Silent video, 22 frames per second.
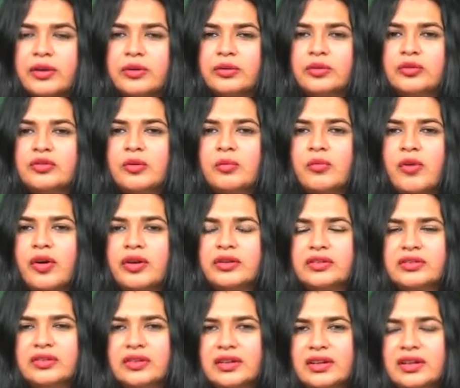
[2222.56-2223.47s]

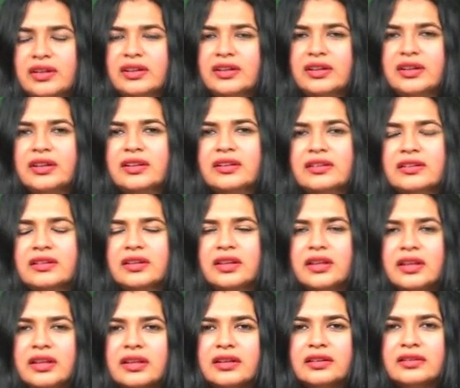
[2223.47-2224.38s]
rhodomontade is
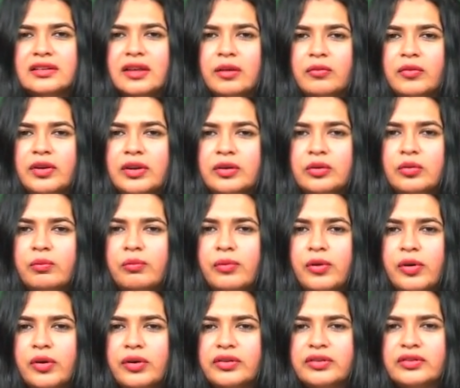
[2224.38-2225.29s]
someone who
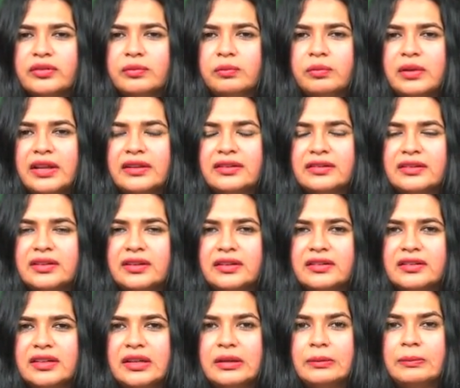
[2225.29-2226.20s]
boasts,
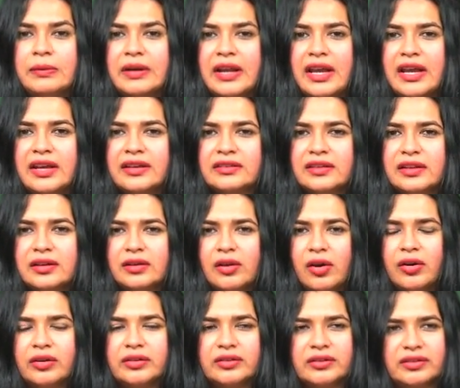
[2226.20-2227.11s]
blusters and brags a
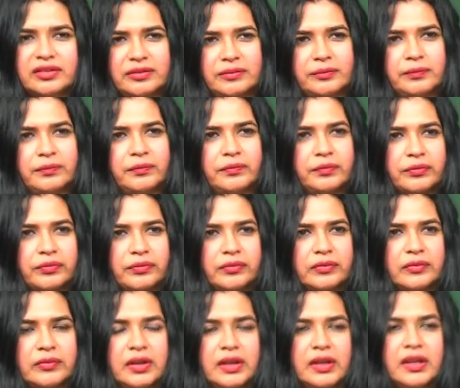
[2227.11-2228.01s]
lot.
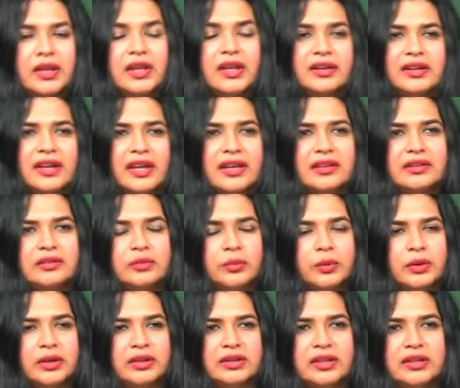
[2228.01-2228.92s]
Next
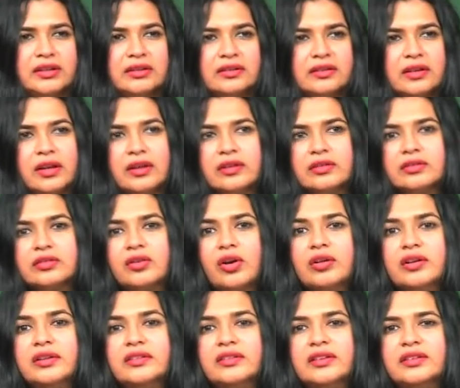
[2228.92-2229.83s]
word is
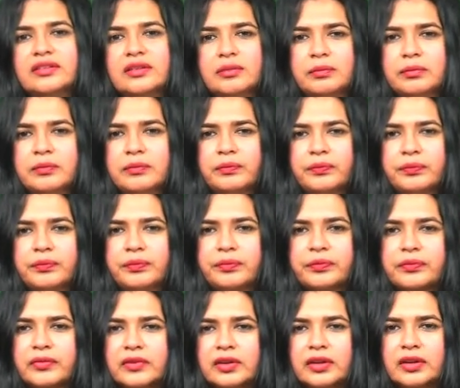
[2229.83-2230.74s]
solecism,
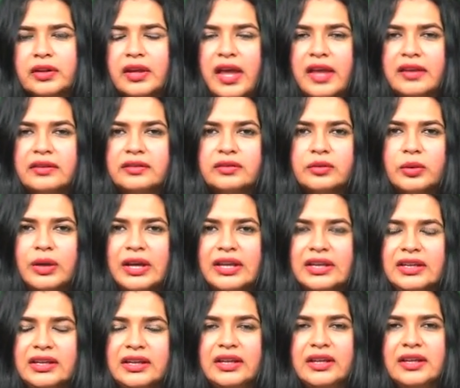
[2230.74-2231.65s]

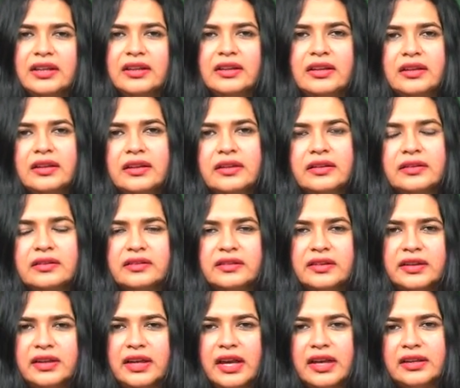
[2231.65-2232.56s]

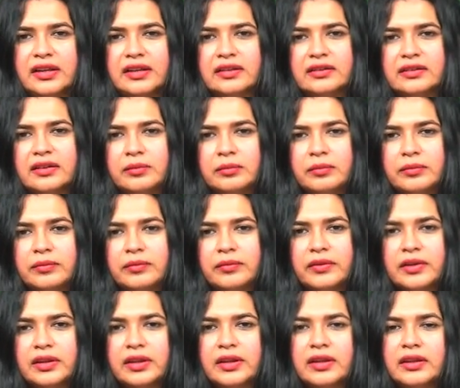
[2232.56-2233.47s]
SOLECISM.
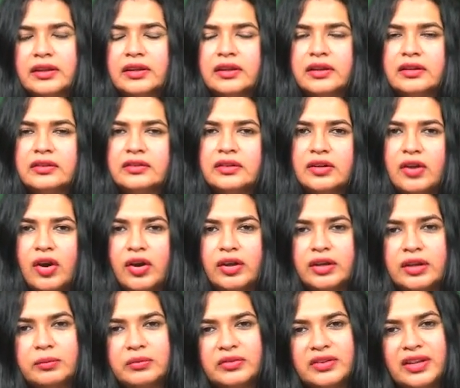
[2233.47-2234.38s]

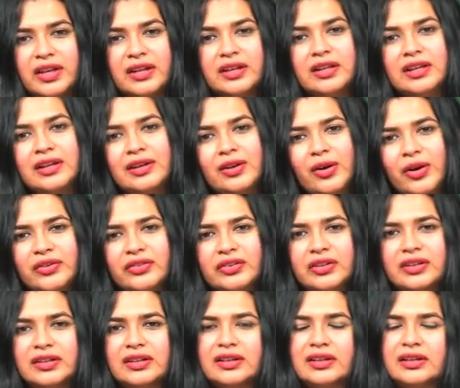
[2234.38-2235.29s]
Synonyms are
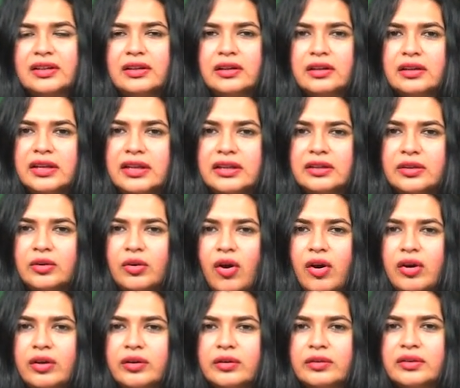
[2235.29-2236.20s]
illogical,
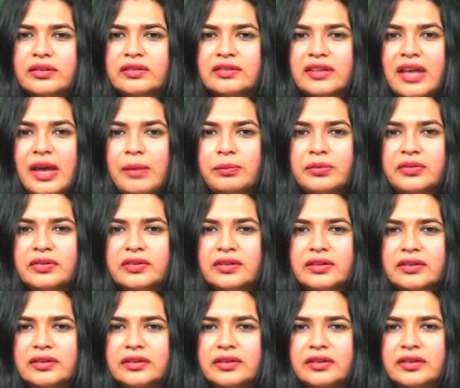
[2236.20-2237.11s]
incongruous,
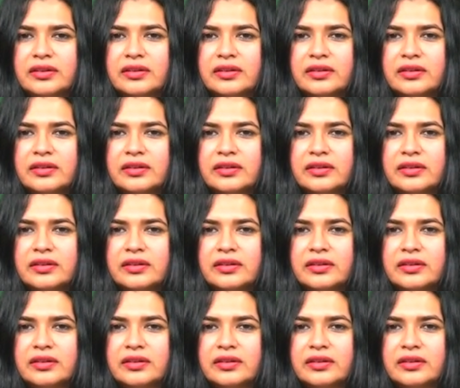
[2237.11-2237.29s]
absurd.